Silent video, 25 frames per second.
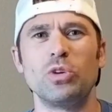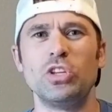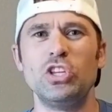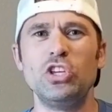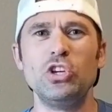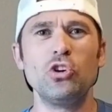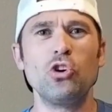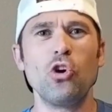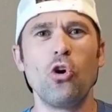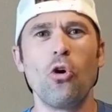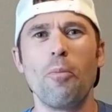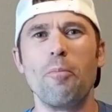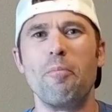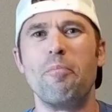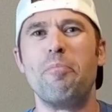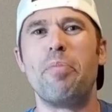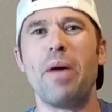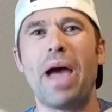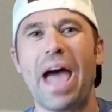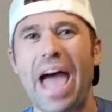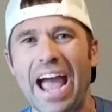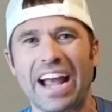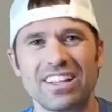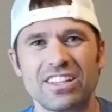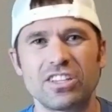when you go
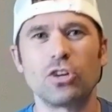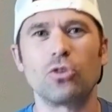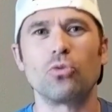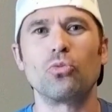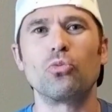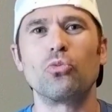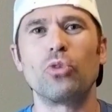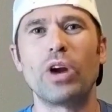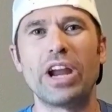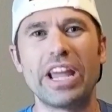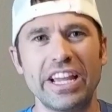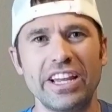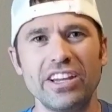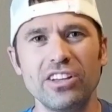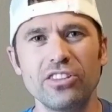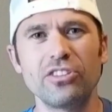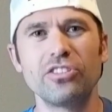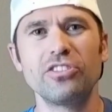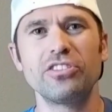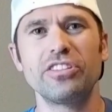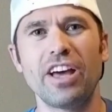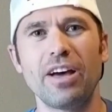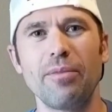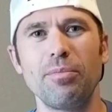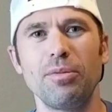back to
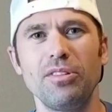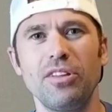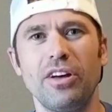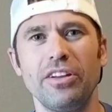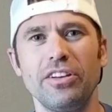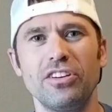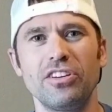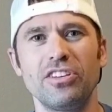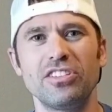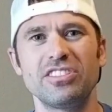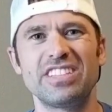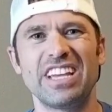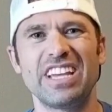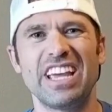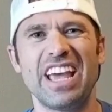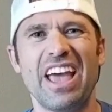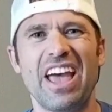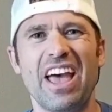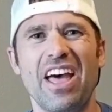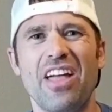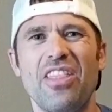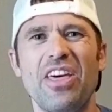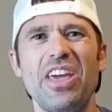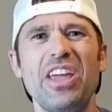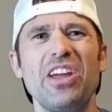regular double unders,
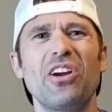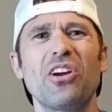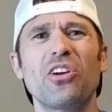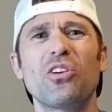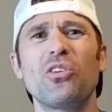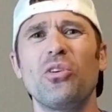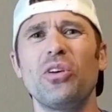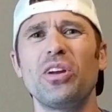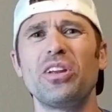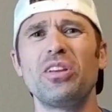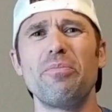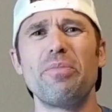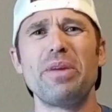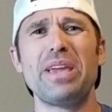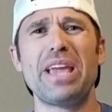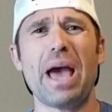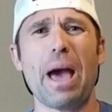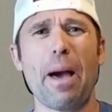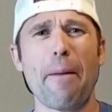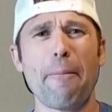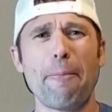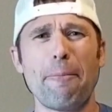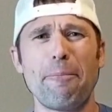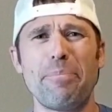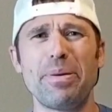they are going to be
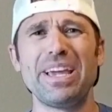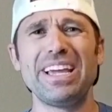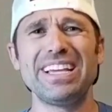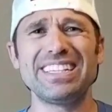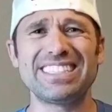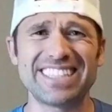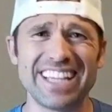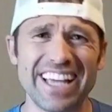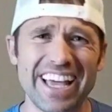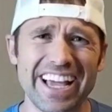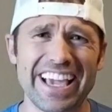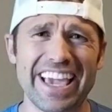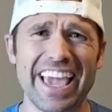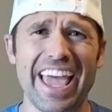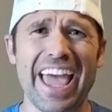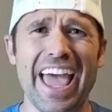a piece of